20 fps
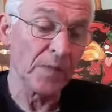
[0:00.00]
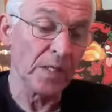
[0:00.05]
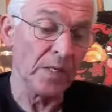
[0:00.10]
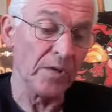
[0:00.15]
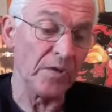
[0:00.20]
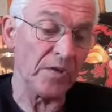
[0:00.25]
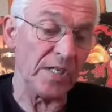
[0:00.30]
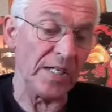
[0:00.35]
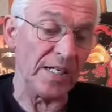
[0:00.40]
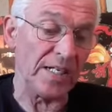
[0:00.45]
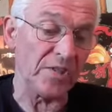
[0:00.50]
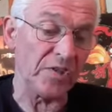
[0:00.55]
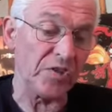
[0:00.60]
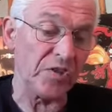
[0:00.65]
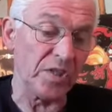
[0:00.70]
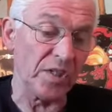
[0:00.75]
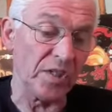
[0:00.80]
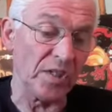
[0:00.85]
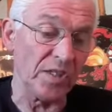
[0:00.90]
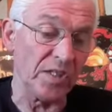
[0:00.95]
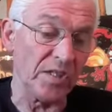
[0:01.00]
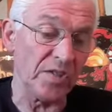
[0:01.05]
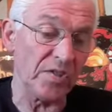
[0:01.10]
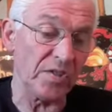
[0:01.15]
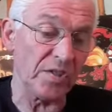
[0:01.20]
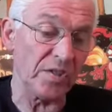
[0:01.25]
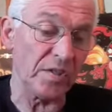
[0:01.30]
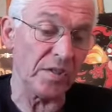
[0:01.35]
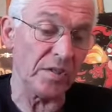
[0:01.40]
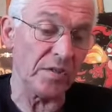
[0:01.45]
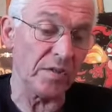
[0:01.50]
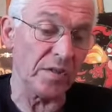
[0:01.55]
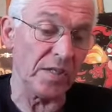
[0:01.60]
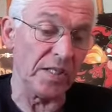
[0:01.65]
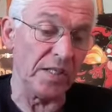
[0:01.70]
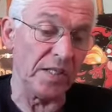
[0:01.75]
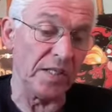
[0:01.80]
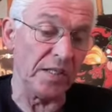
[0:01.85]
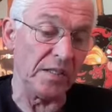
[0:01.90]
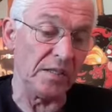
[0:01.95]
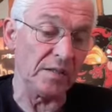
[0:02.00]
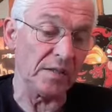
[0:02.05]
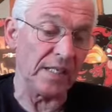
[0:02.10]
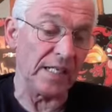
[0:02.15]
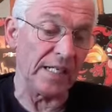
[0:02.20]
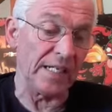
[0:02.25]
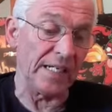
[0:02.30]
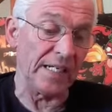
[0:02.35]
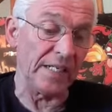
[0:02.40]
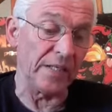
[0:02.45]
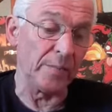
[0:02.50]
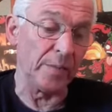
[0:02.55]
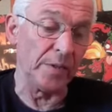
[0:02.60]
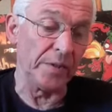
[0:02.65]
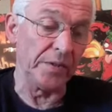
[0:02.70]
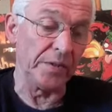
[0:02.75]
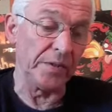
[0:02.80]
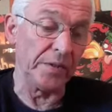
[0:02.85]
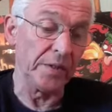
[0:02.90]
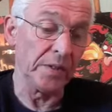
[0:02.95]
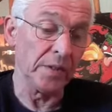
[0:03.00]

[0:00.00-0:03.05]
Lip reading: dried chilies, green cardamom,